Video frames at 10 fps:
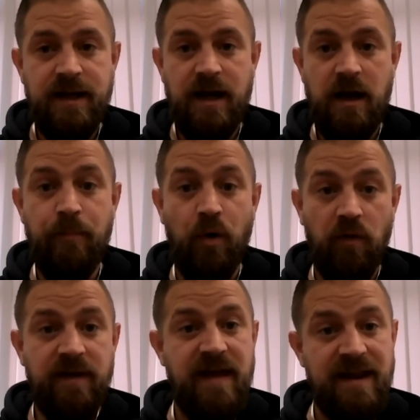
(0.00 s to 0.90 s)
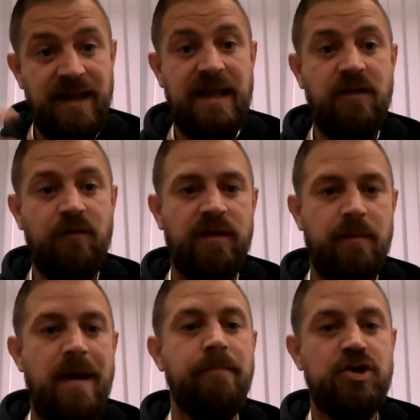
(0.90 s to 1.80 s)
But they then leave with a
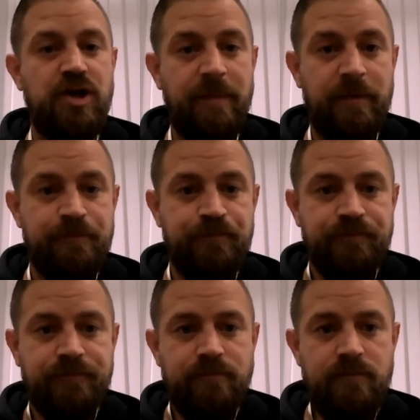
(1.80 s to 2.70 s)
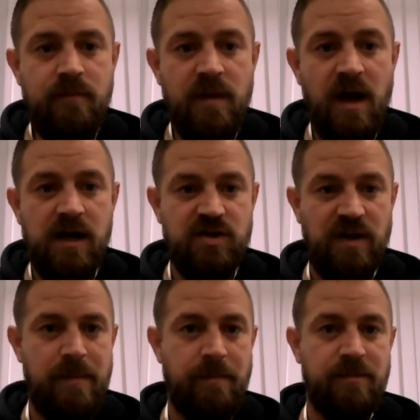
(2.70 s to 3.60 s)
membership, so
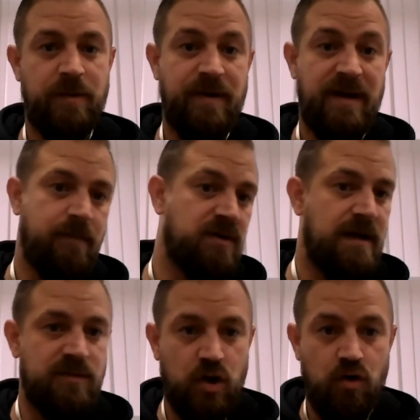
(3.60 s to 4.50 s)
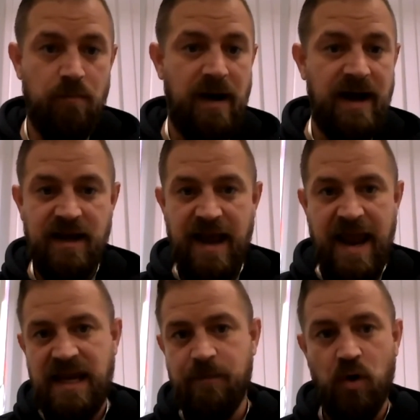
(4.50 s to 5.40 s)
that membership enables them to come back at
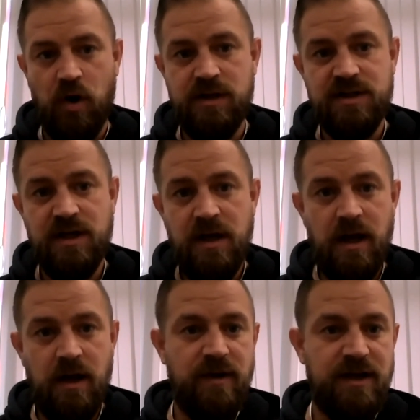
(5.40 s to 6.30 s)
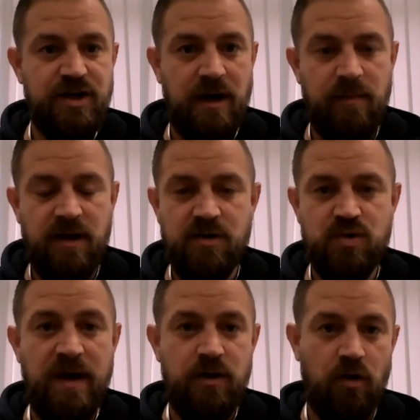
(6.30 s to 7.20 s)
any point and reach out, because
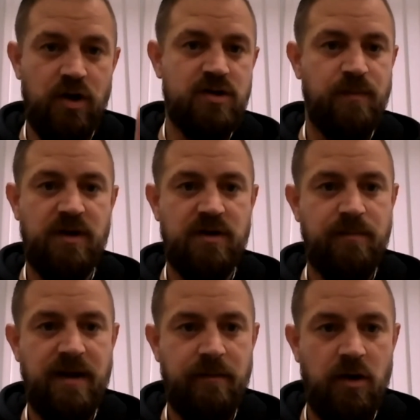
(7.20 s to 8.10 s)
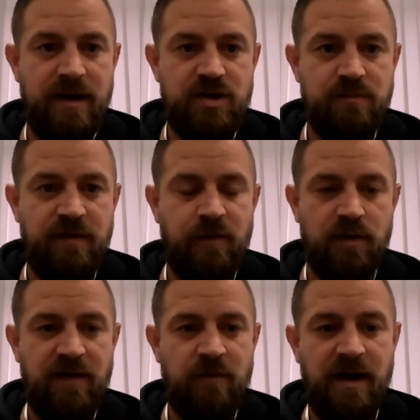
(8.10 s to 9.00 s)
we know you mentioned before,
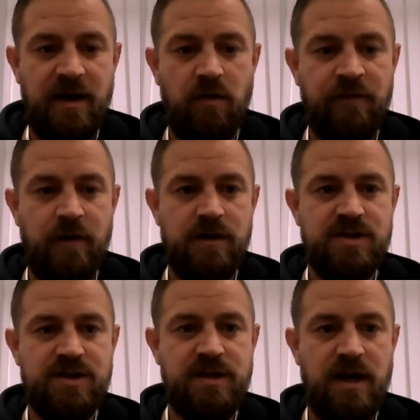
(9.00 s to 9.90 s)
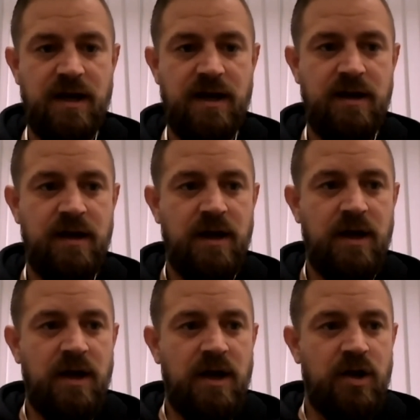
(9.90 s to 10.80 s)
Dave, about your first
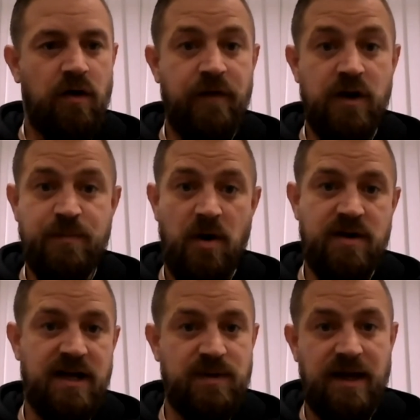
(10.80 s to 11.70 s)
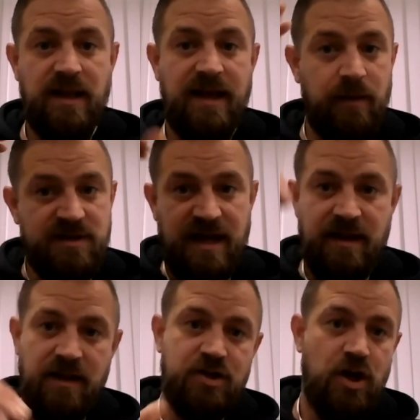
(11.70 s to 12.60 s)
podcast with that lady was saying
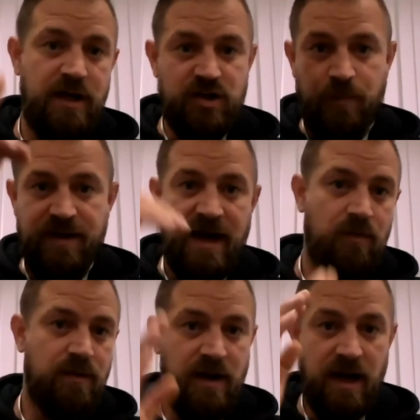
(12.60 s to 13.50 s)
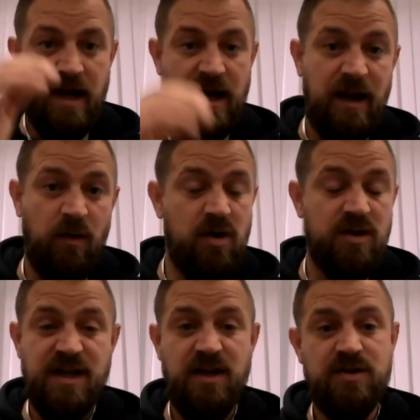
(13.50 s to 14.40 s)
that the journey's up and down, and it'll
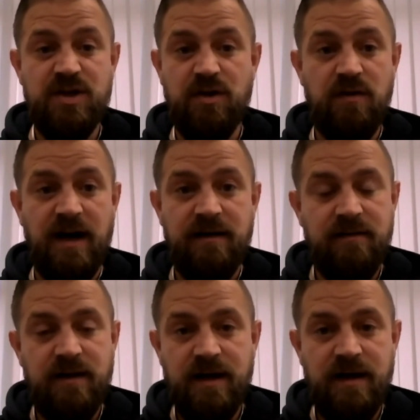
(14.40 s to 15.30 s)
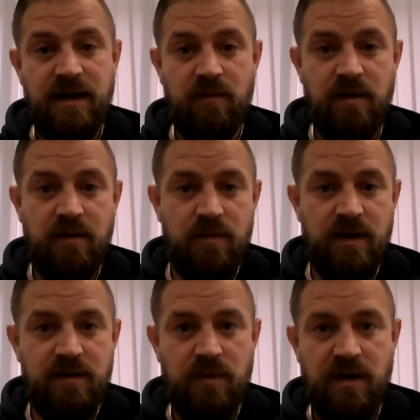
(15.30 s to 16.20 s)
continue to do that.
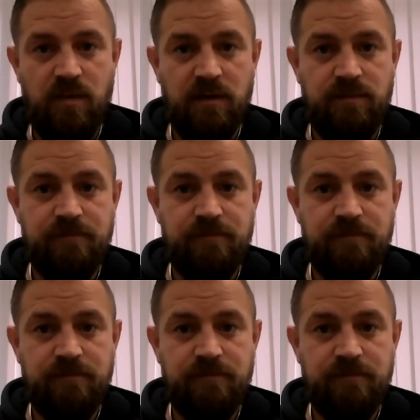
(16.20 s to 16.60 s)
It will.